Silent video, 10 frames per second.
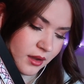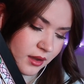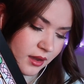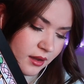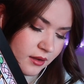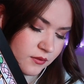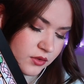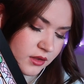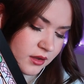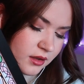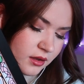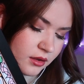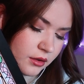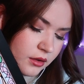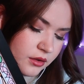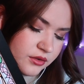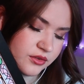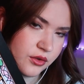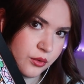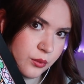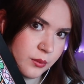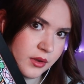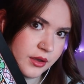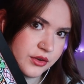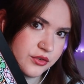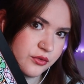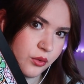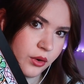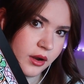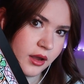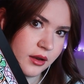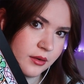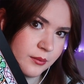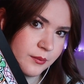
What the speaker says: I have the Zoom H4n